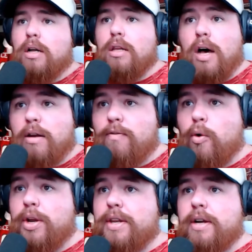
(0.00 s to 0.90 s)
lot of
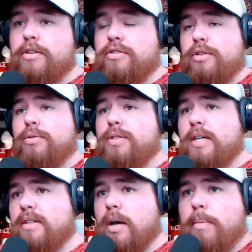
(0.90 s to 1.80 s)
49ers news
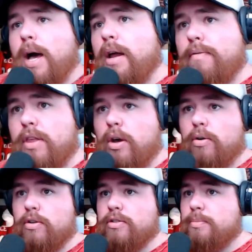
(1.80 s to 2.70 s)
has come out of the
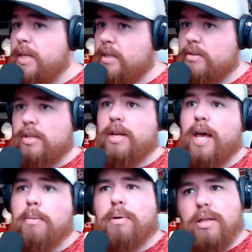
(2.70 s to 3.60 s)
owners' meetings
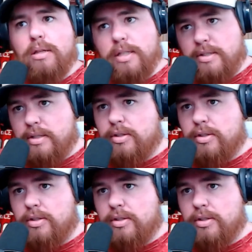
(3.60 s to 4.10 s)
today, but listen